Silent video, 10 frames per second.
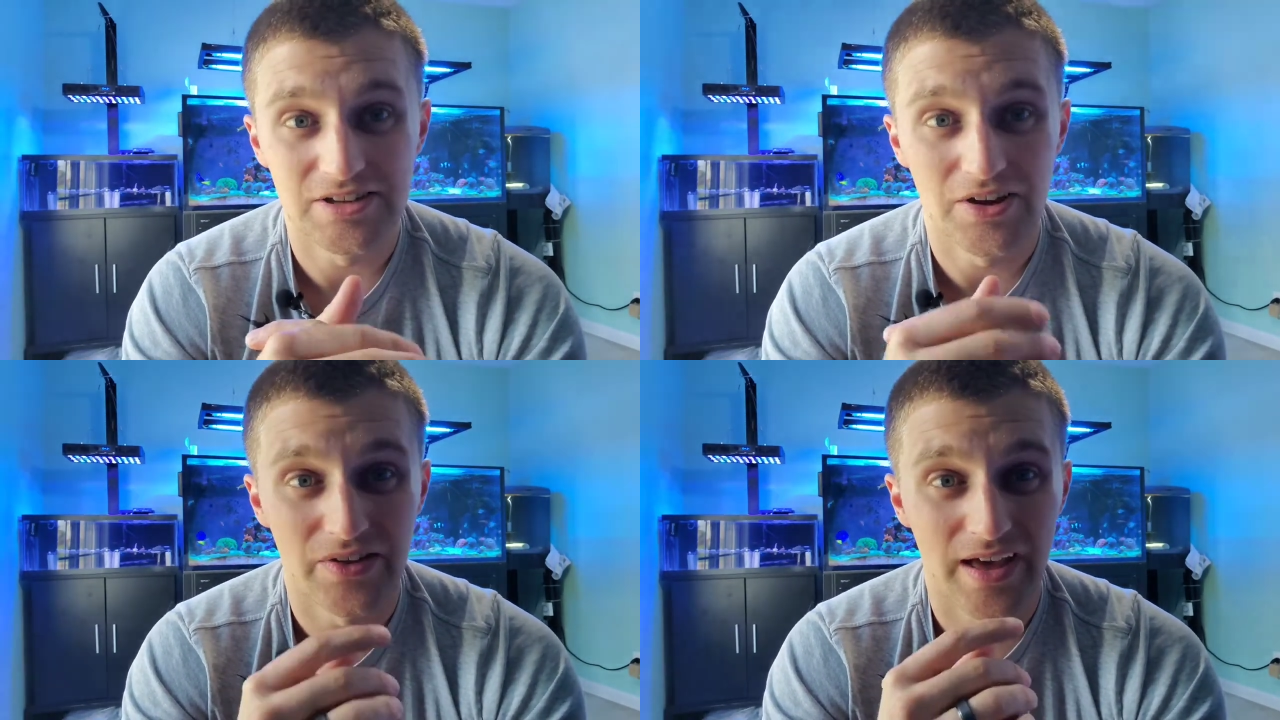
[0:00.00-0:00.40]

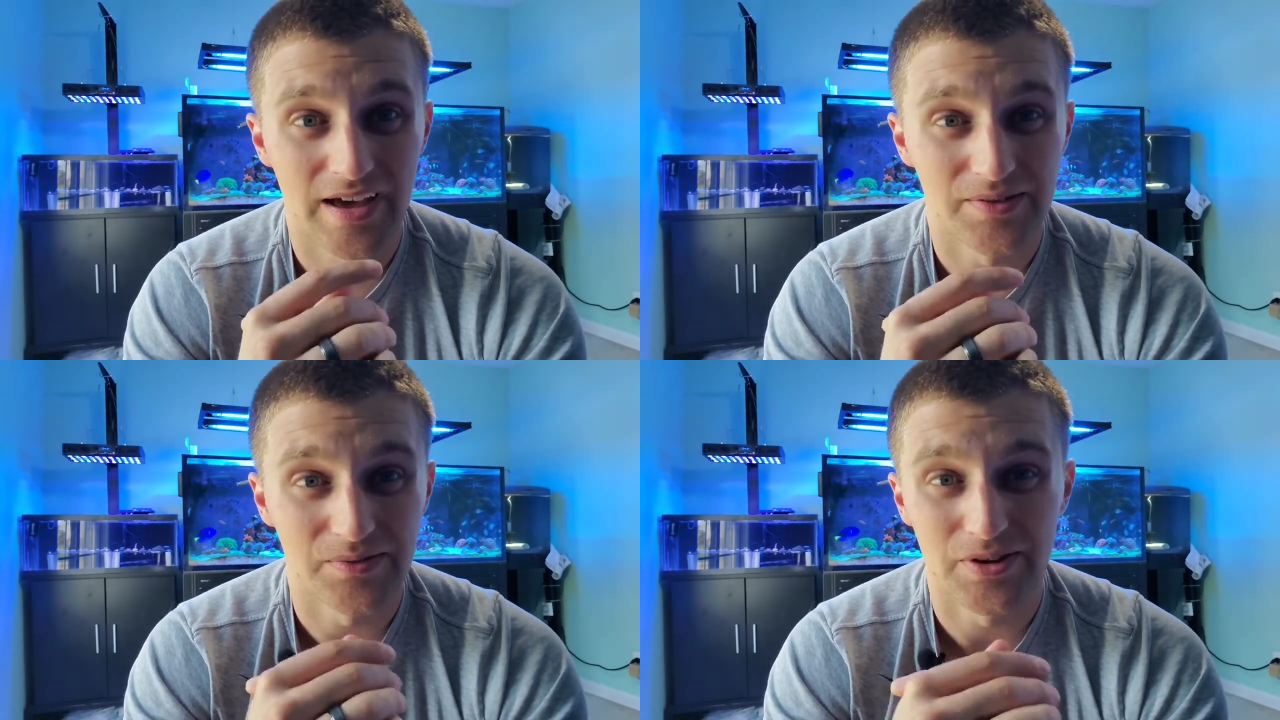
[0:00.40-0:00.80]
know
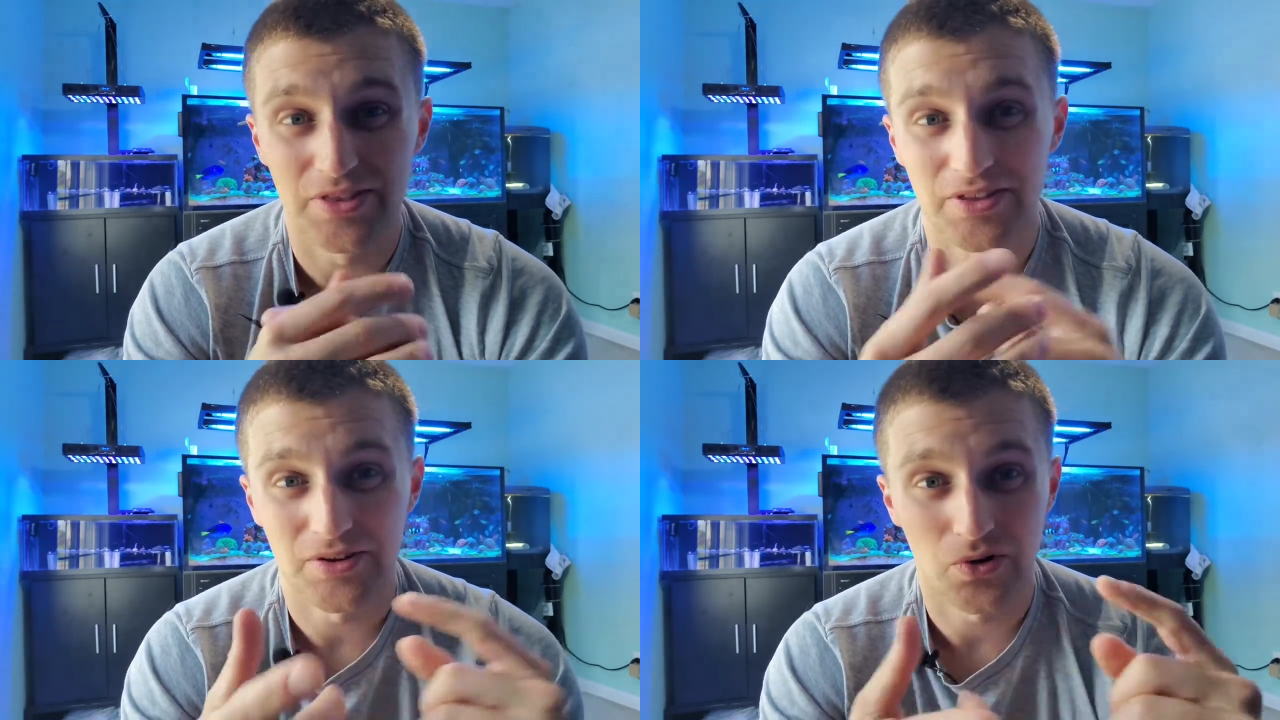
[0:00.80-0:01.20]
that
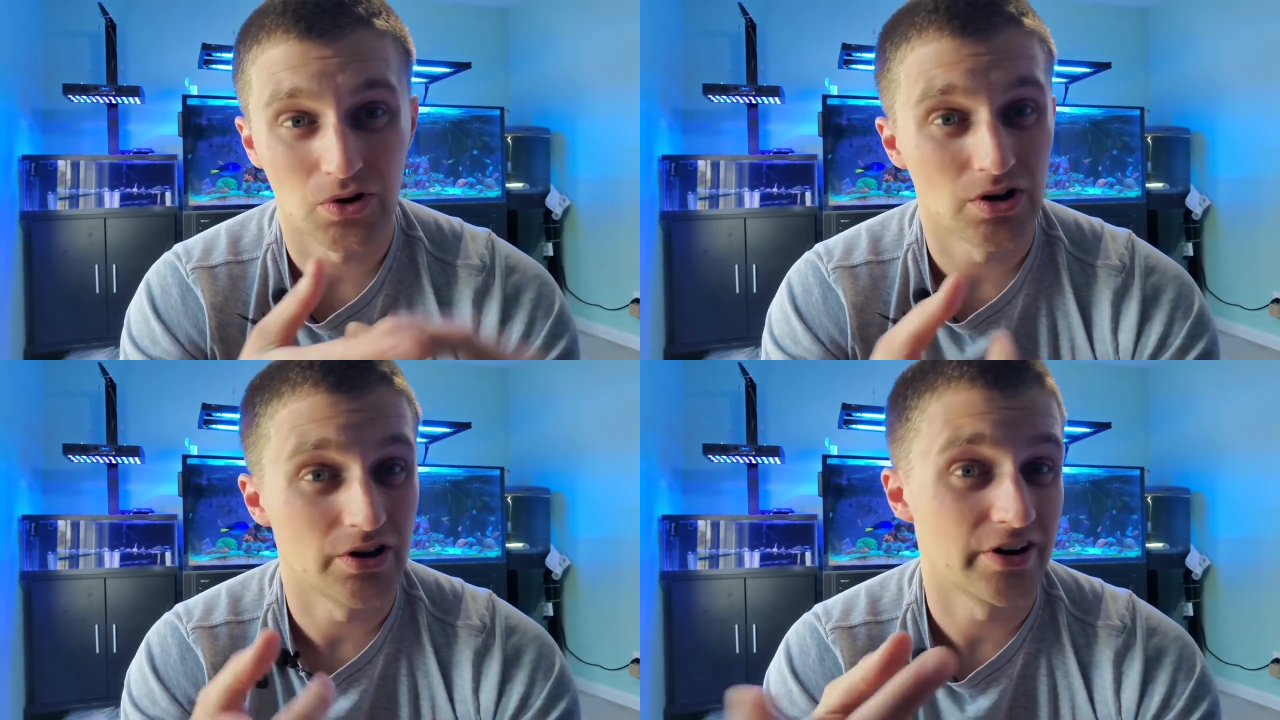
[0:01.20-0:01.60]
with
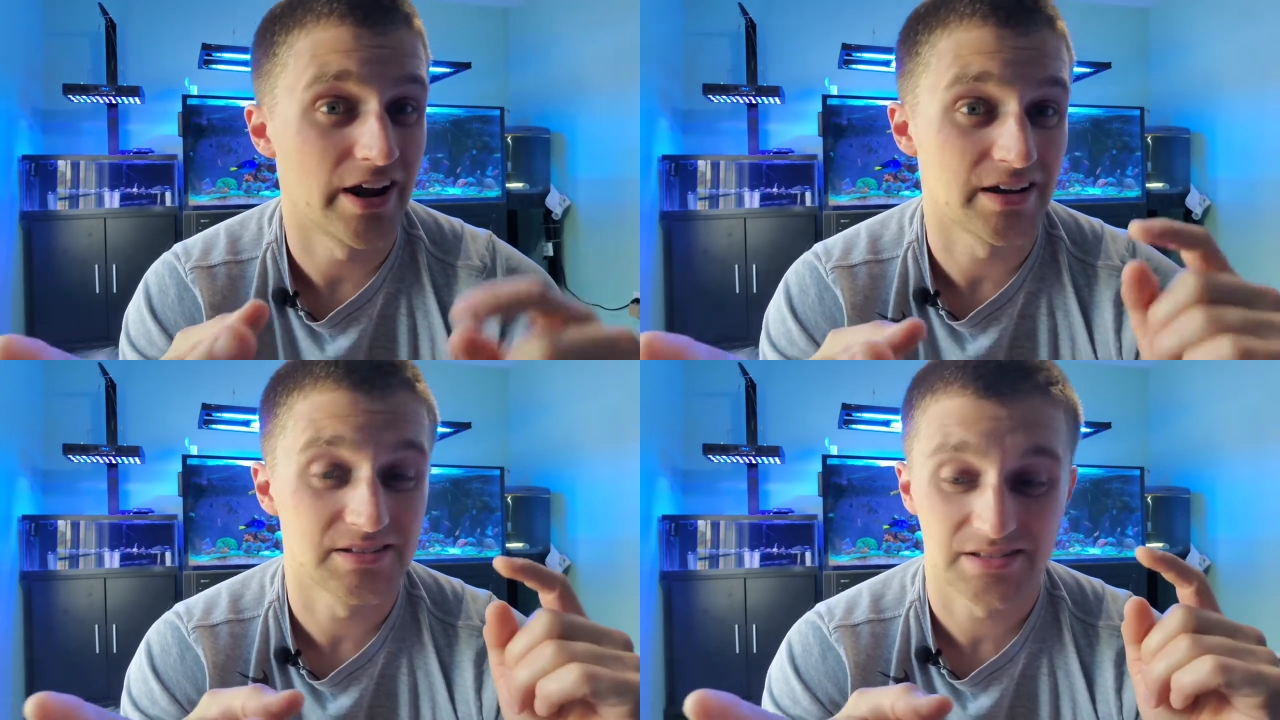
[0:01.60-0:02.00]
Coral
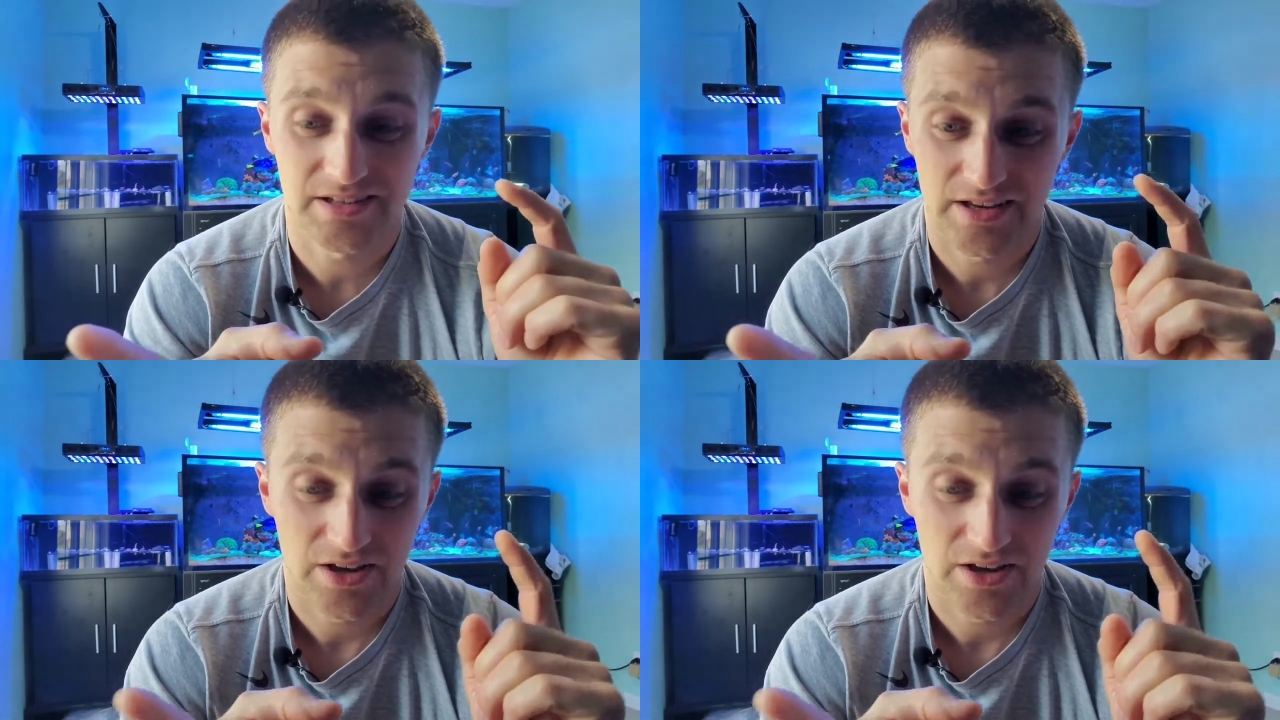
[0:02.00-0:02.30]
RX,